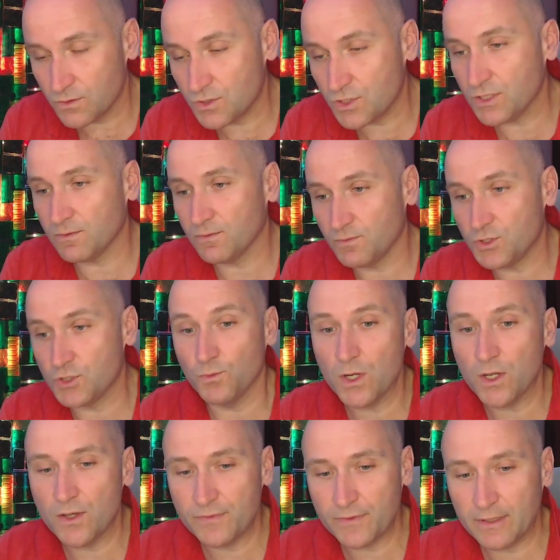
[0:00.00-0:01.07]

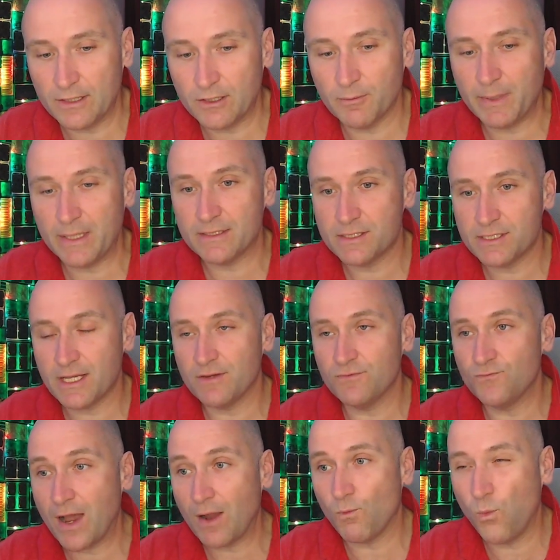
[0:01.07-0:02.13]
earth a little bit and saying,
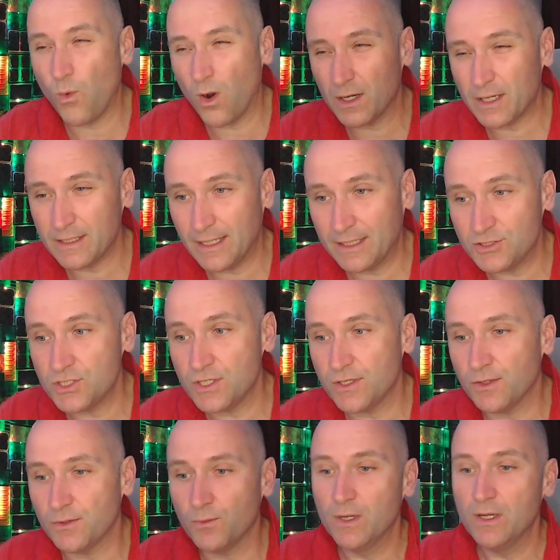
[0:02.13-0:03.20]
right, what can I
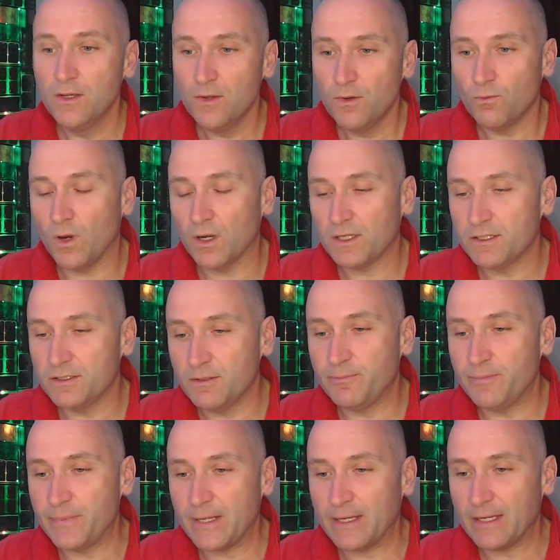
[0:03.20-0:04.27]
do? What can I
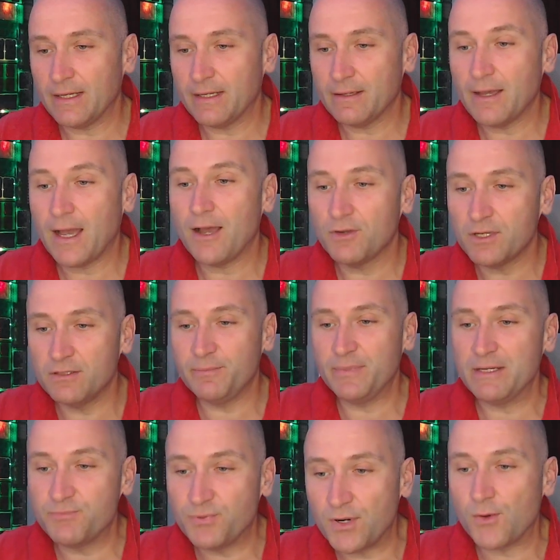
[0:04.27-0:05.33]
be? How can I
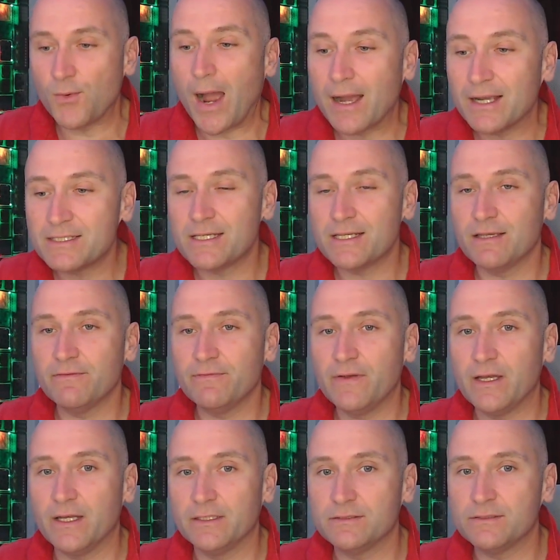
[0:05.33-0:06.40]
be proactive
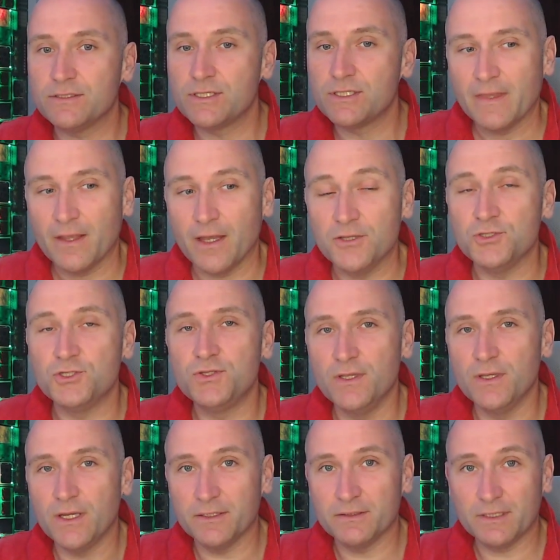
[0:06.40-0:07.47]
and
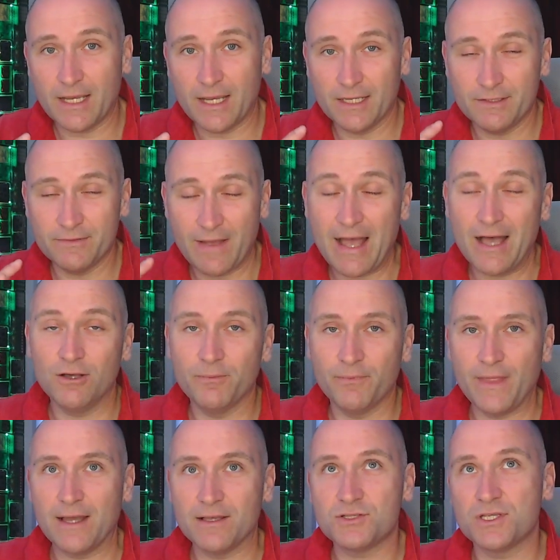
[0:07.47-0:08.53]
kind of help
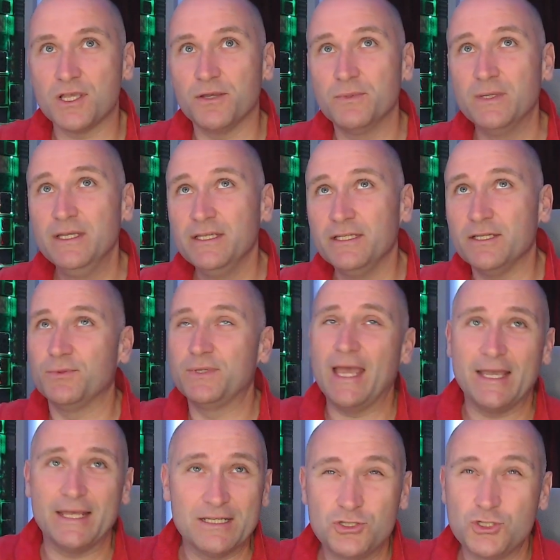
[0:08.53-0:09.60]
that? So, you know,
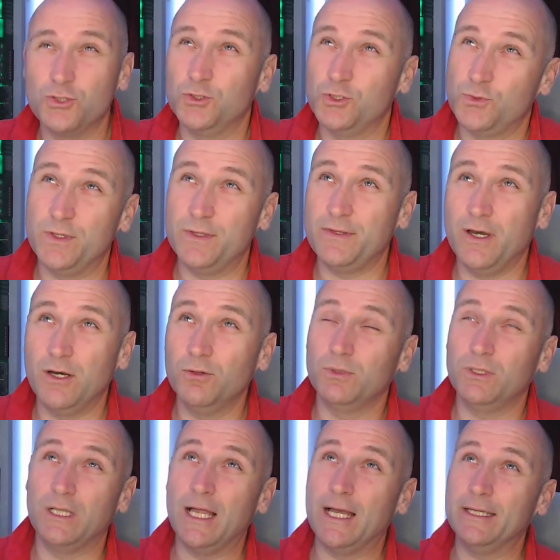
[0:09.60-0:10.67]
getting in touch with old
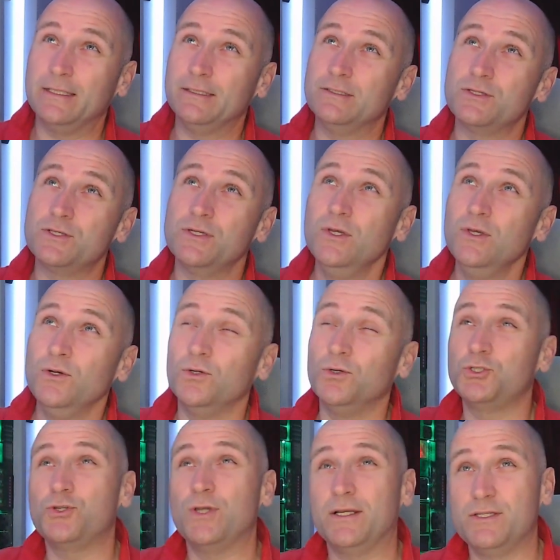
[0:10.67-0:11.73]
clients or
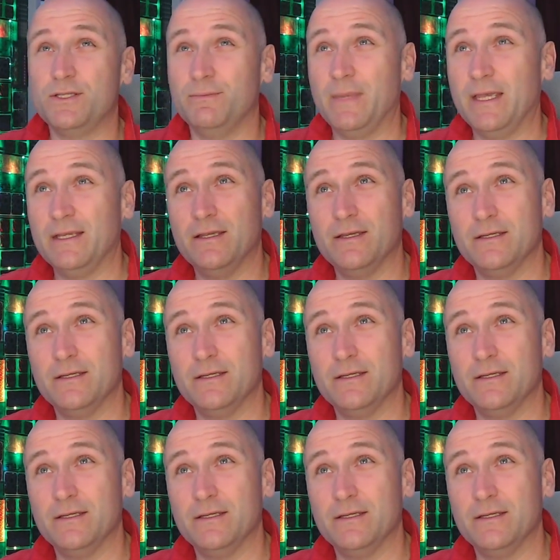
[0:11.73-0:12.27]
trying to make